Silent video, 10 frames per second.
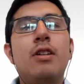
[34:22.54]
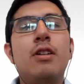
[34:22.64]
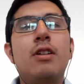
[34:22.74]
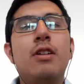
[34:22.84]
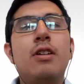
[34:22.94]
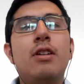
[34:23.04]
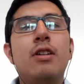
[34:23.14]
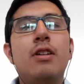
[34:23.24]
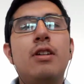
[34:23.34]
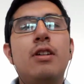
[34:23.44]

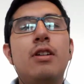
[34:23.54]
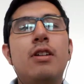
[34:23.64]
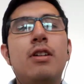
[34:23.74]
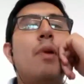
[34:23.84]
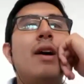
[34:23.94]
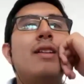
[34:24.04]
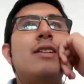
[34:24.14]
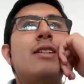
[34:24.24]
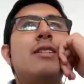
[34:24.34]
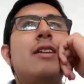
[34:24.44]

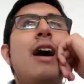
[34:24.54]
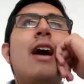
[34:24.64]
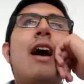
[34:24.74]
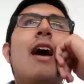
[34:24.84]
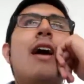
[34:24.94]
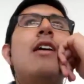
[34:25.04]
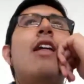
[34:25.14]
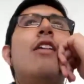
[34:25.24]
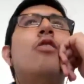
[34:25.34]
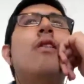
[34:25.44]
But I
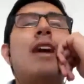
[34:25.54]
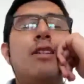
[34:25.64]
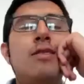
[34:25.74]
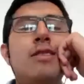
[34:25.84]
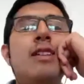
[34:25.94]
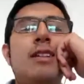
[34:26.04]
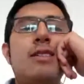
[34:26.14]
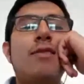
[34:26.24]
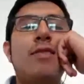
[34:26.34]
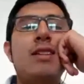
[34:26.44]
don't know. I kind of see there's
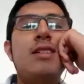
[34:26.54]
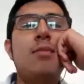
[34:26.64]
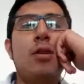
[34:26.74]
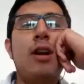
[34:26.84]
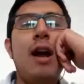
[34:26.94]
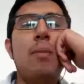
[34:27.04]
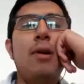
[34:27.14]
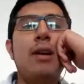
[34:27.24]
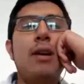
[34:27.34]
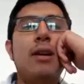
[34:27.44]
something similar
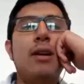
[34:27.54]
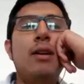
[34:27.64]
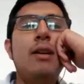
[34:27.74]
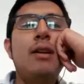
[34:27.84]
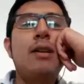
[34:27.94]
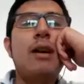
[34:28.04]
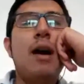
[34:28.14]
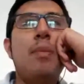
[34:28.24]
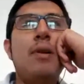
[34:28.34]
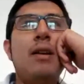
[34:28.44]
happening
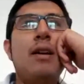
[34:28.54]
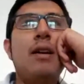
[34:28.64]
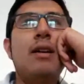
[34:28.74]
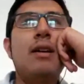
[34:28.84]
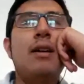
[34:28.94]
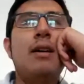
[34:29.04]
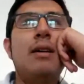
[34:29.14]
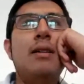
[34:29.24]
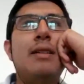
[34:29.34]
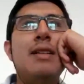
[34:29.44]
this
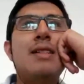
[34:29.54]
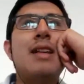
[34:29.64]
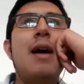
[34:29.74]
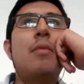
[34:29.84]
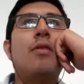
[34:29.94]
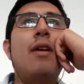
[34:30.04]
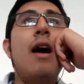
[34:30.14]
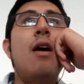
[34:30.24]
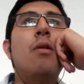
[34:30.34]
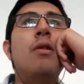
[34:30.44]
time around.
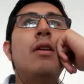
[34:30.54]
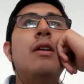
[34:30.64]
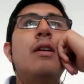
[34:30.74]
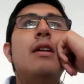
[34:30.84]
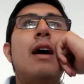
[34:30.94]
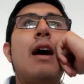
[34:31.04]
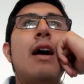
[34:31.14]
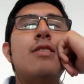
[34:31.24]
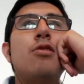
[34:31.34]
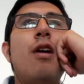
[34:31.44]
So I
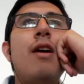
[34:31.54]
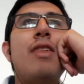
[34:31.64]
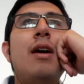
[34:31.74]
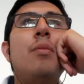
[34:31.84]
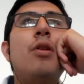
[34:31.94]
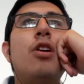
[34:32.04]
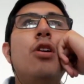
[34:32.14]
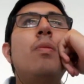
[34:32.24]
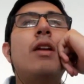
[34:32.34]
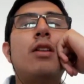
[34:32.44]
think I'm going to go with a
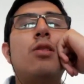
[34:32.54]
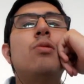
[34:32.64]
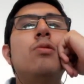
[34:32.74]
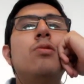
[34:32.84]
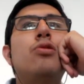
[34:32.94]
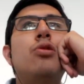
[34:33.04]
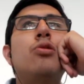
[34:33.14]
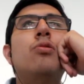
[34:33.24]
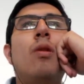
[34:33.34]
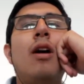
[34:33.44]

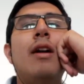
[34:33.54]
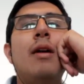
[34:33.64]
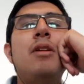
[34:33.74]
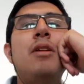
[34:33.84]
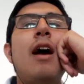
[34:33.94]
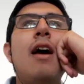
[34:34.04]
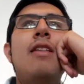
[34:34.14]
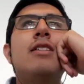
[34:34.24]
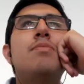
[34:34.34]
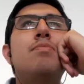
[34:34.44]
2-1. I mean, I think
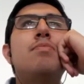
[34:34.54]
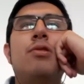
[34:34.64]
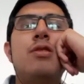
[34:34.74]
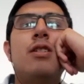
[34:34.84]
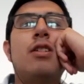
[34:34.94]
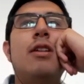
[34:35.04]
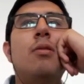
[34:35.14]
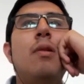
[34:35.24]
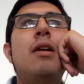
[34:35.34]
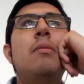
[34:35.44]
Peru's still going to win,
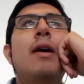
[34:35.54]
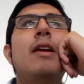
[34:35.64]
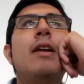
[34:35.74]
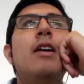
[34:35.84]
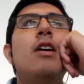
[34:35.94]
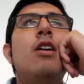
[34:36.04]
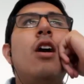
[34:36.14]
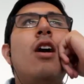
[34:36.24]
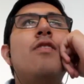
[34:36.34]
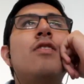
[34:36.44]
but
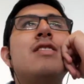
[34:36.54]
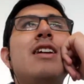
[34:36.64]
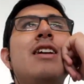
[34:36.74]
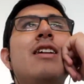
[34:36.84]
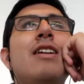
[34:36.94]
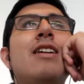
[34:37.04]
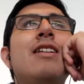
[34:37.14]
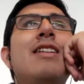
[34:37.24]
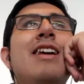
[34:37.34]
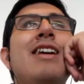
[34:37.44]
obviously
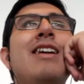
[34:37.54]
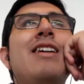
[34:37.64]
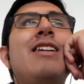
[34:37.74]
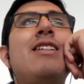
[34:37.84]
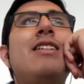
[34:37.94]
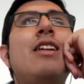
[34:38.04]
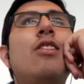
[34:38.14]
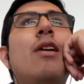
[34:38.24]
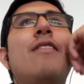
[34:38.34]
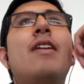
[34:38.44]
they don't have that
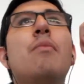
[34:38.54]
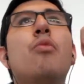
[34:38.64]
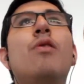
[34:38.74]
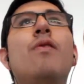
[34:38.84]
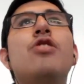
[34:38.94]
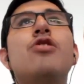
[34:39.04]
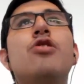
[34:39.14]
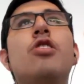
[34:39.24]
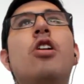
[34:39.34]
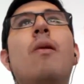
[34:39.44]
motivation to go
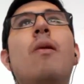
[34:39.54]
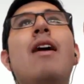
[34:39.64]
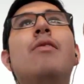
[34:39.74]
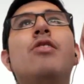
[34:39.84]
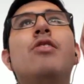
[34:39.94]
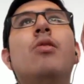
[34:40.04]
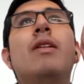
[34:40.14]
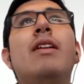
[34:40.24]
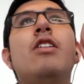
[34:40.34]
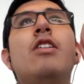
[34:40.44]
out, when they know
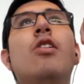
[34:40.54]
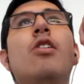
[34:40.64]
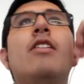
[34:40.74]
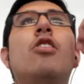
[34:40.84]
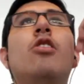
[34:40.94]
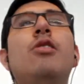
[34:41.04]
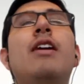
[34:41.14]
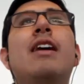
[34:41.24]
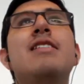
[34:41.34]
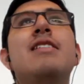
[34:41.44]
that they're going against a
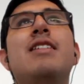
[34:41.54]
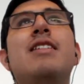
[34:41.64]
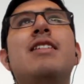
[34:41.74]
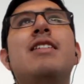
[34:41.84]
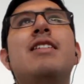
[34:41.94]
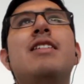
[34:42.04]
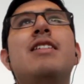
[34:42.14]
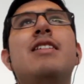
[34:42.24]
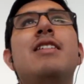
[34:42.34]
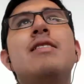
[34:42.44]
team that
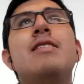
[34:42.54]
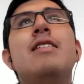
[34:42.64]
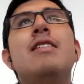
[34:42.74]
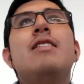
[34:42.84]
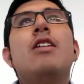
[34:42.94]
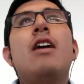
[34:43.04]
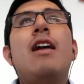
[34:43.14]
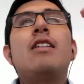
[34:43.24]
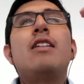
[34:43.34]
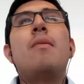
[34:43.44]
is, at least
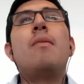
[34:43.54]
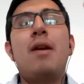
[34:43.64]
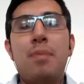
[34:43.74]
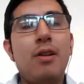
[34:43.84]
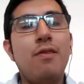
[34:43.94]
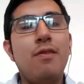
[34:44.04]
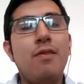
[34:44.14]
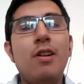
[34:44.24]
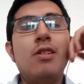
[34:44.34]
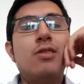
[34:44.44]
on paper, inferior
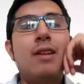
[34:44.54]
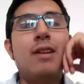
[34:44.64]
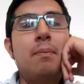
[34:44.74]
to them.